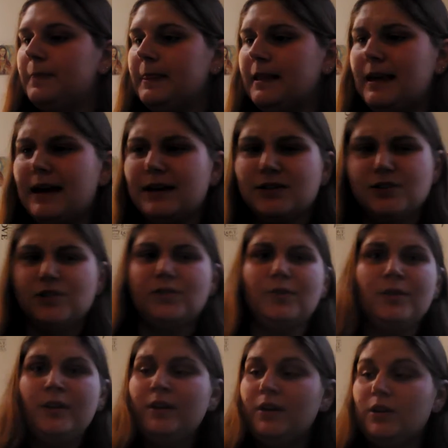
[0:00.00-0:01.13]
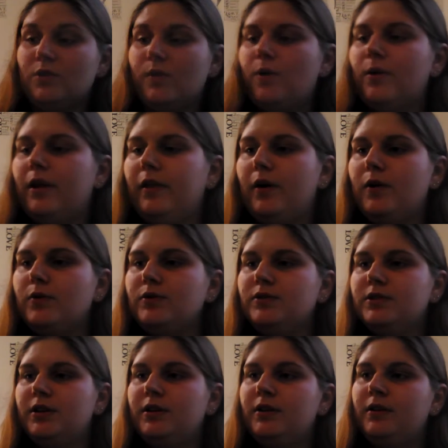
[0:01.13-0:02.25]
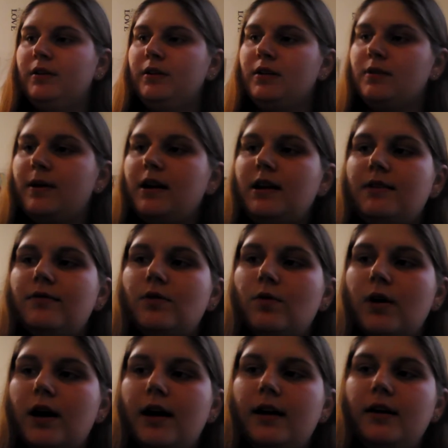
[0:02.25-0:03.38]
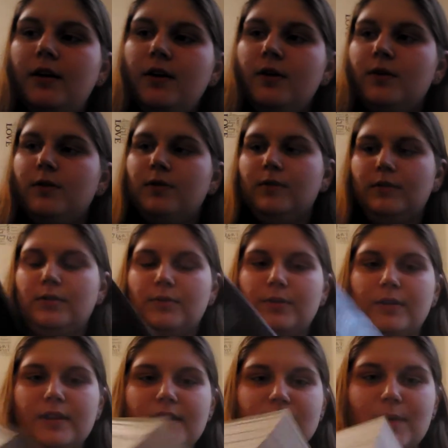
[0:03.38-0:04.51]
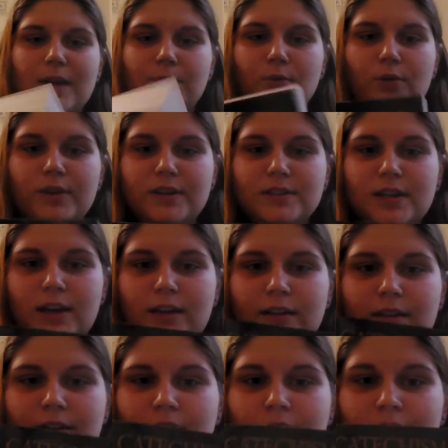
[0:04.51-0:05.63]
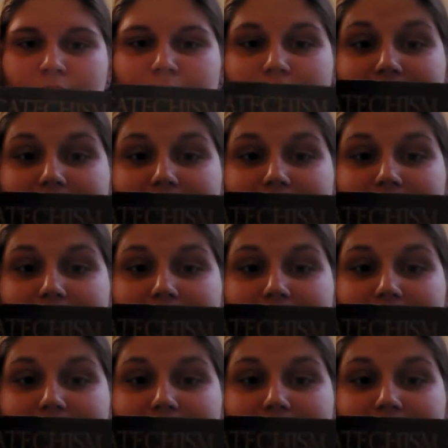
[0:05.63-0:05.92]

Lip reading: yeah, so you want one of those. You might even want one of these bad boys, the